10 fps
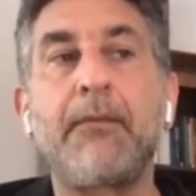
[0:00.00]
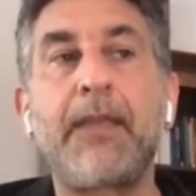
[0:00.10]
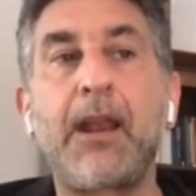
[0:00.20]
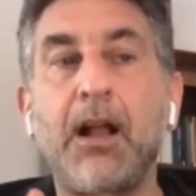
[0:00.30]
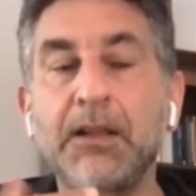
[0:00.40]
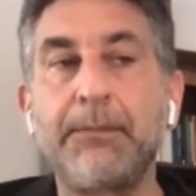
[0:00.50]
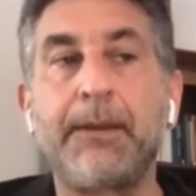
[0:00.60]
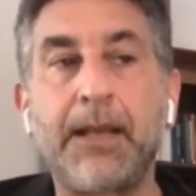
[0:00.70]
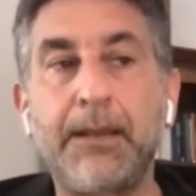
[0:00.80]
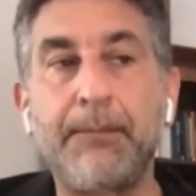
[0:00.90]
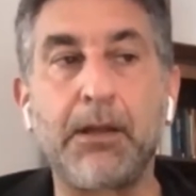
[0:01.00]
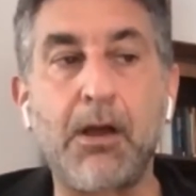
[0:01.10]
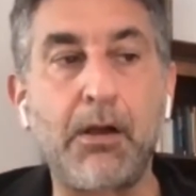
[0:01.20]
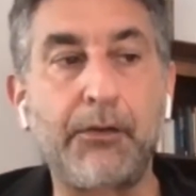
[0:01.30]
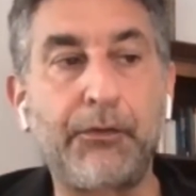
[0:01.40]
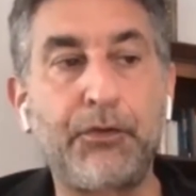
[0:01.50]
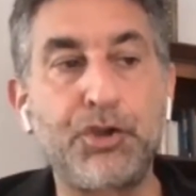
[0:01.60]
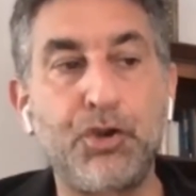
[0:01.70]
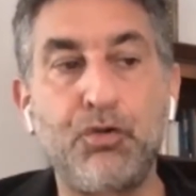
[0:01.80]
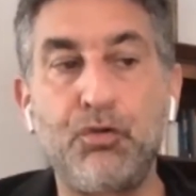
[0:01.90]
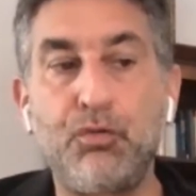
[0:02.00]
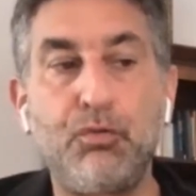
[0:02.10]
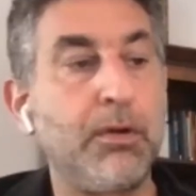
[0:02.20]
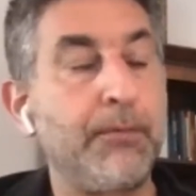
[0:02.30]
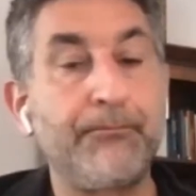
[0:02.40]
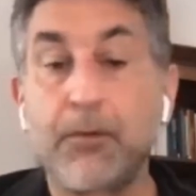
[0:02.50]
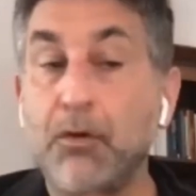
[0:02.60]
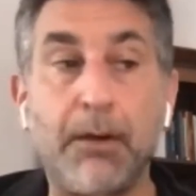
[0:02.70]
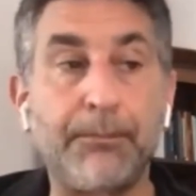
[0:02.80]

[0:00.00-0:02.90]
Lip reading: that ultimately belongs to corrupt